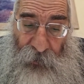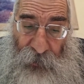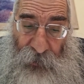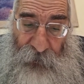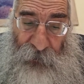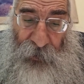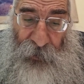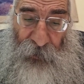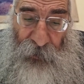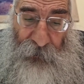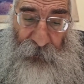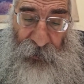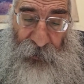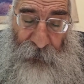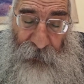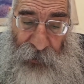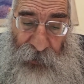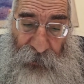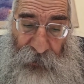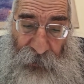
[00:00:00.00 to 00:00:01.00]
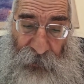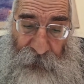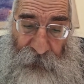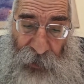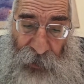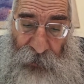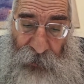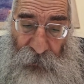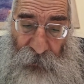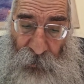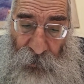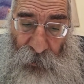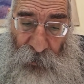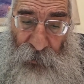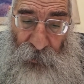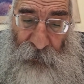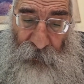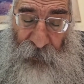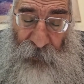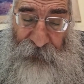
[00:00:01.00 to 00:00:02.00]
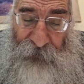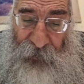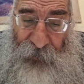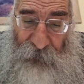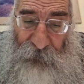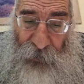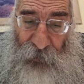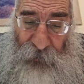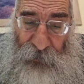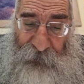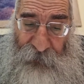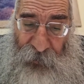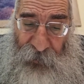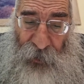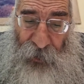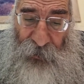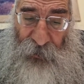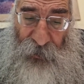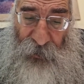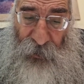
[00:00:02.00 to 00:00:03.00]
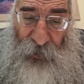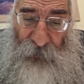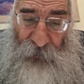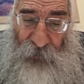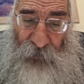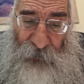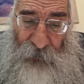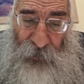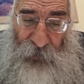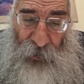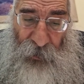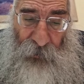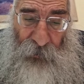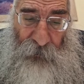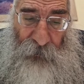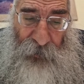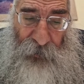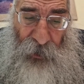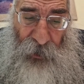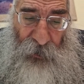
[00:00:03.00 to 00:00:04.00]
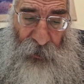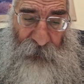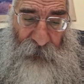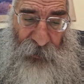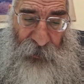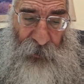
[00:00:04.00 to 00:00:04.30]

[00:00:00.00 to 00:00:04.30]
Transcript: shebederach milamata lamaylo, the rectification that comes from below above.